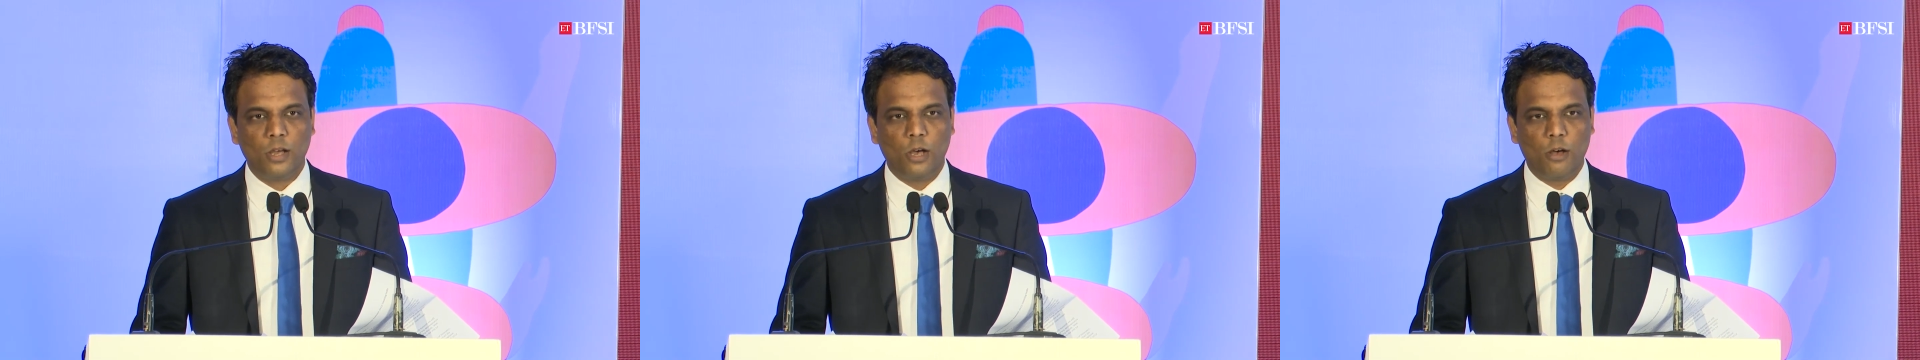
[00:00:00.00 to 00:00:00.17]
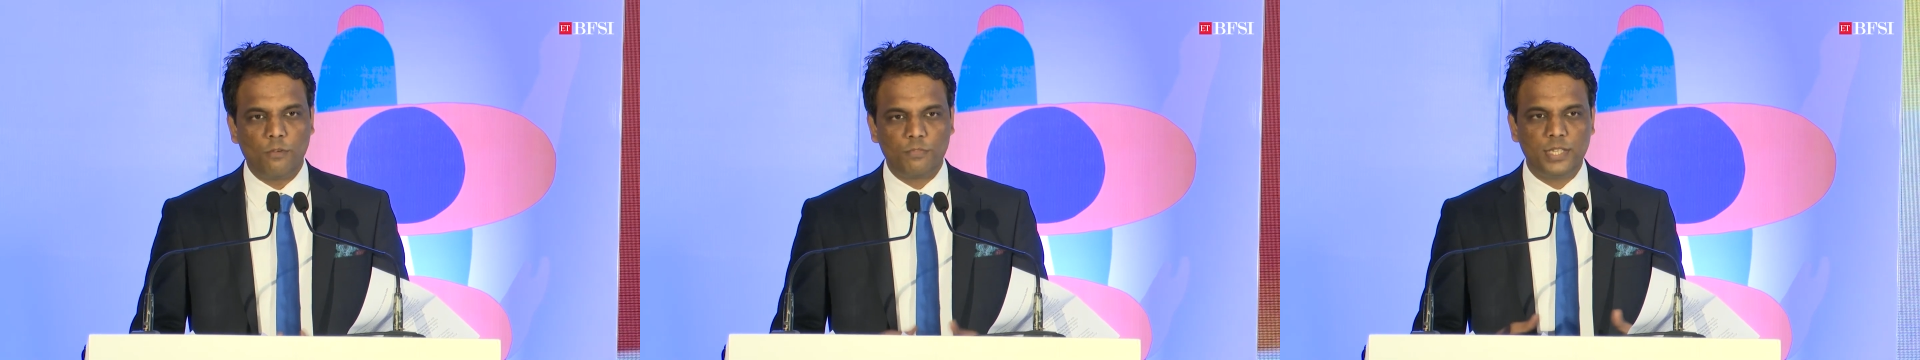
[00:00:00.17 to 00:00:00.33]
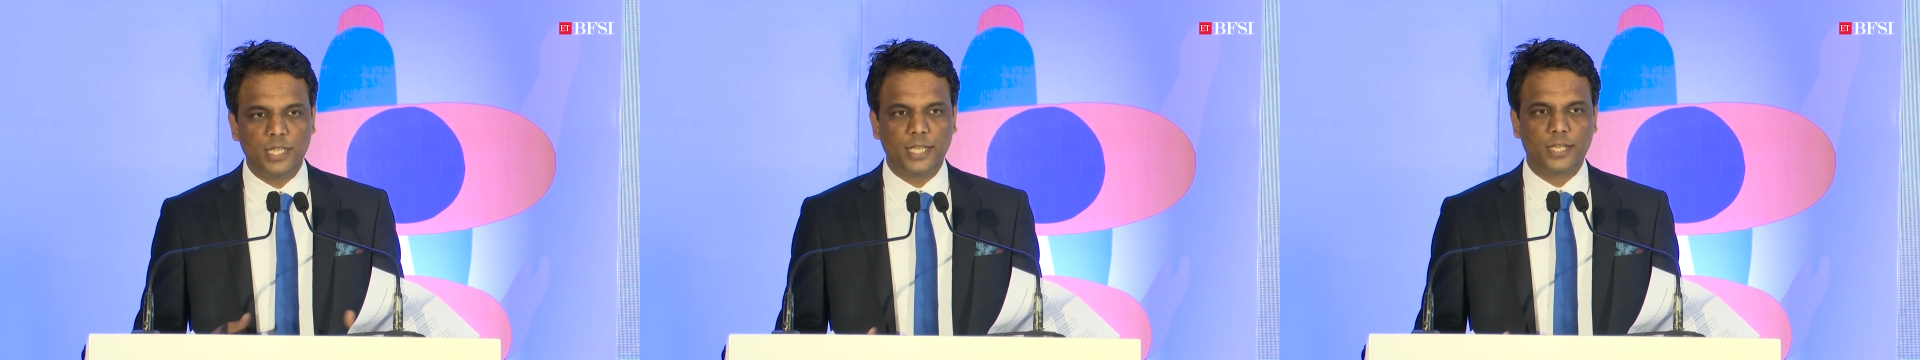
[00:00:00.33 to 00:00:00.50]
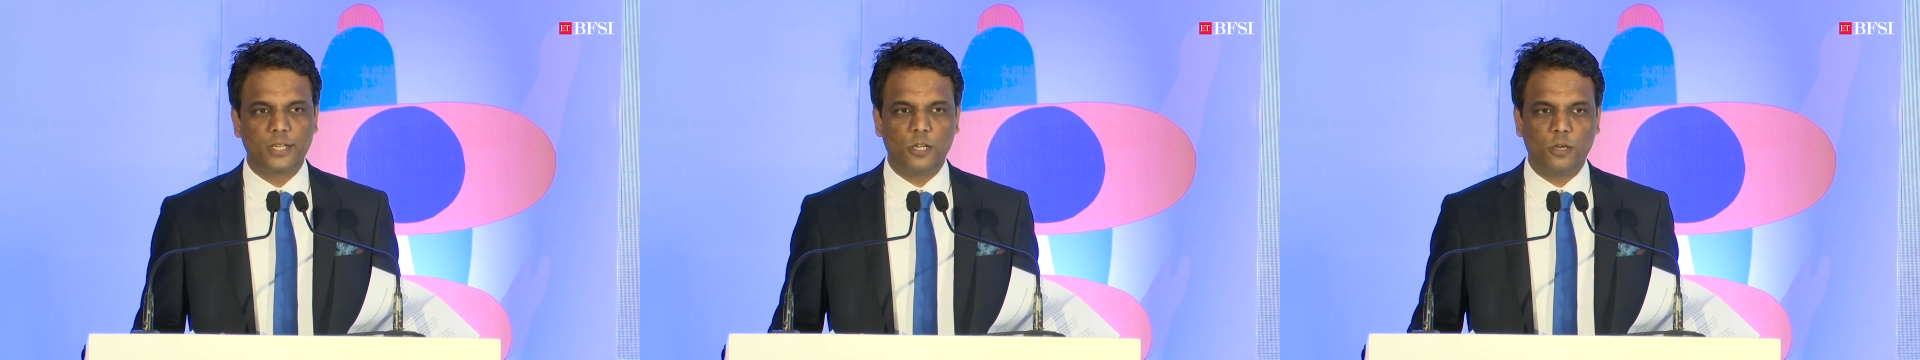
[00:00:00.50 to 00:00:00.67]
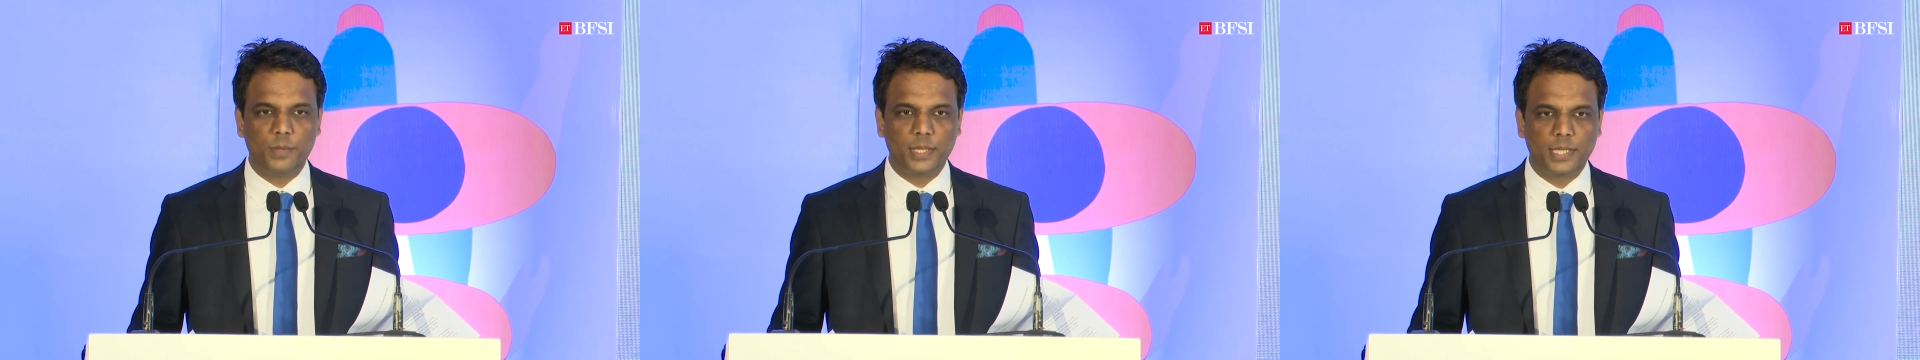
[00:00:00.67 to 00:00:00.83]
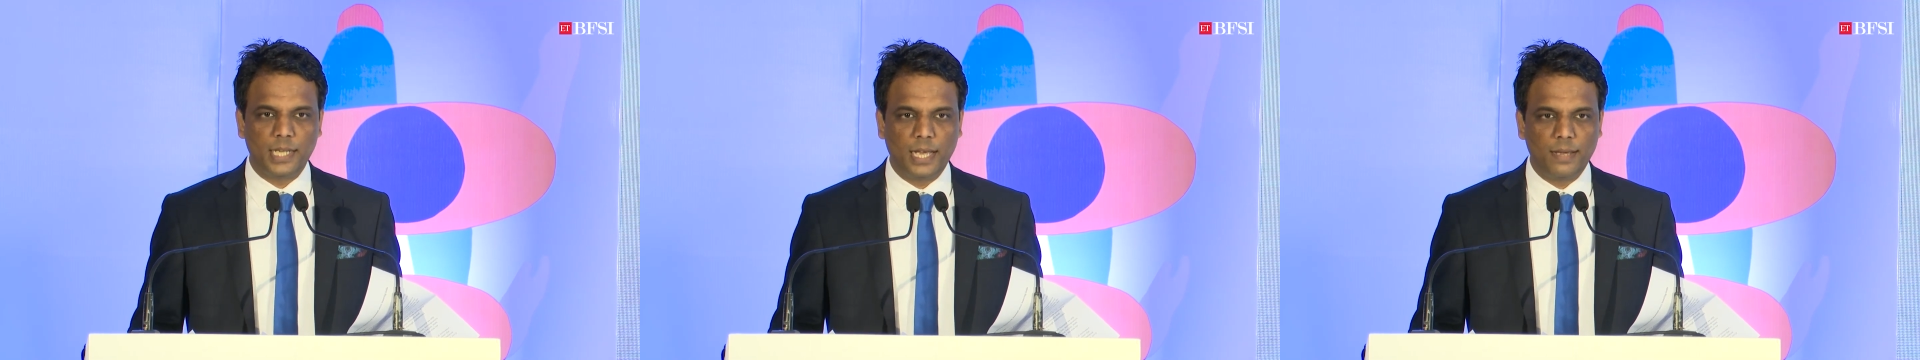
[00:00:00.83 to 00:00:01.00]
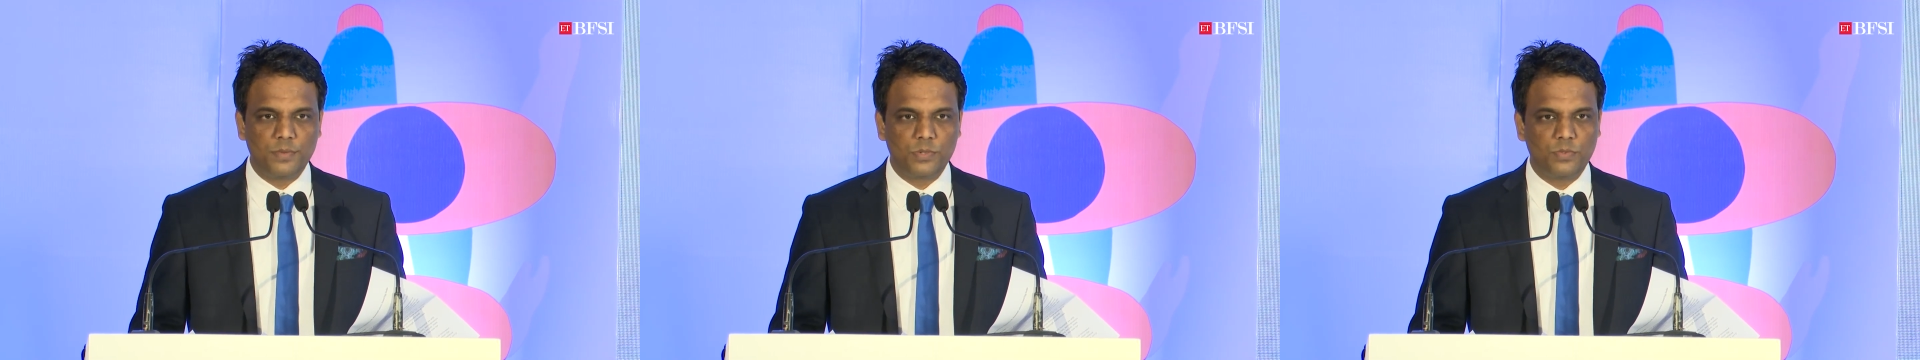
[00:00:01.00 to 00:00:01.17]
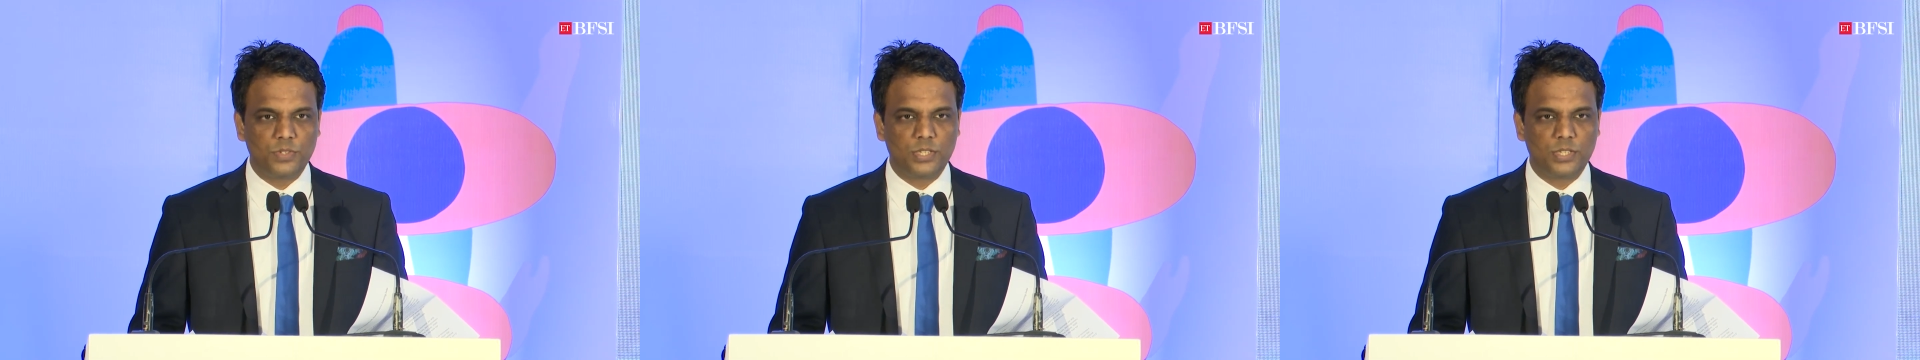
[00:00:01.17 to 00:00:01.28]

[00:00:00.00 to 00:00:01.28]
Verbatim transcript: of the Economic Times,